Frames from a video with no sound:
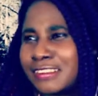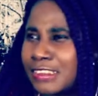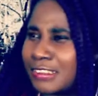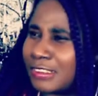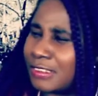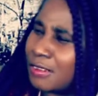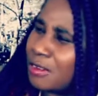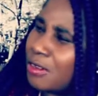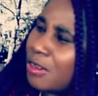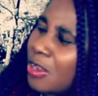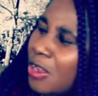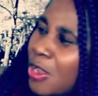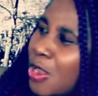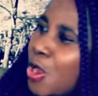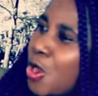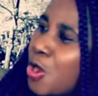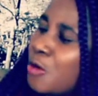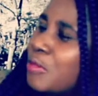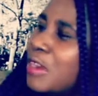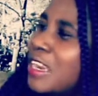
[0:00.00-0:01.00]
I said, oh,
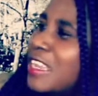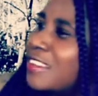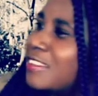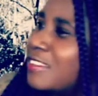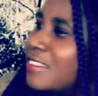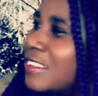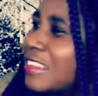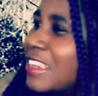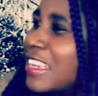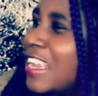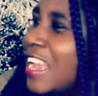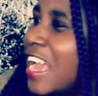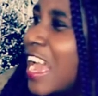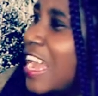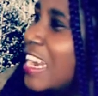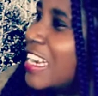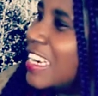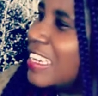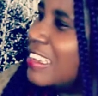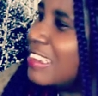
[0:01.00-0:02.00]
please,
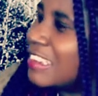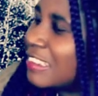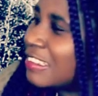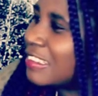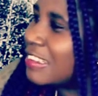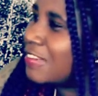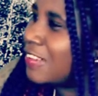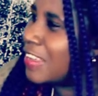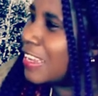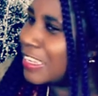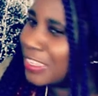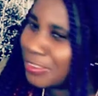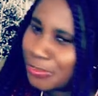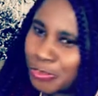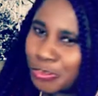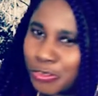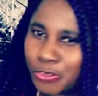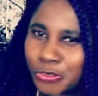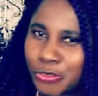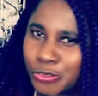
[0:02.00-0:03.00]
I need cassava
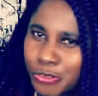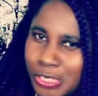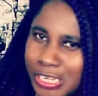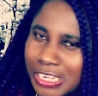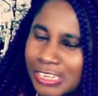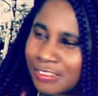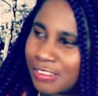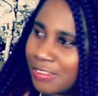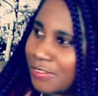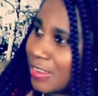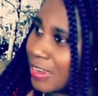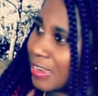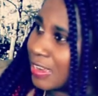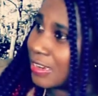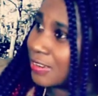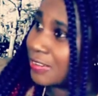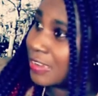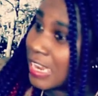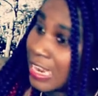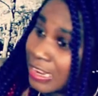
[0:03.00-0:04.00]
leaf. Do you know cassava
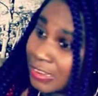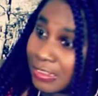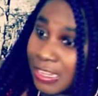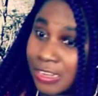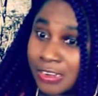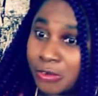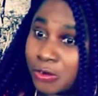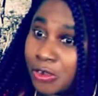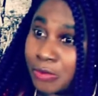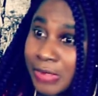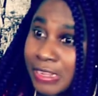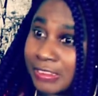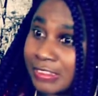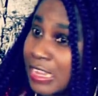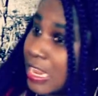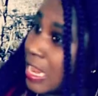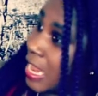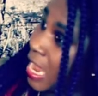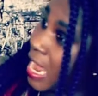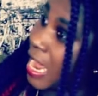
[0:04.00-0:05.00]
leaf? Yeah. The woman
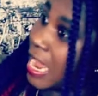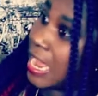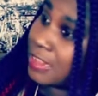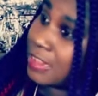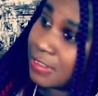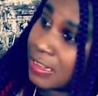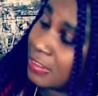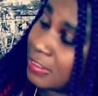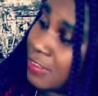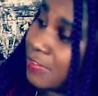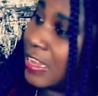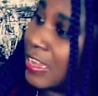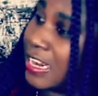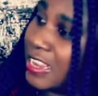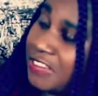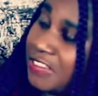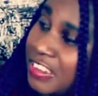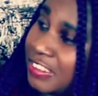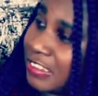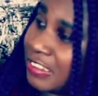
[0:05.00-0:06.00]
said, yes, cassava
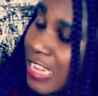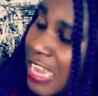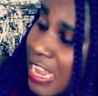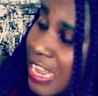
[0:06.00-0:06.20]
leaf is there.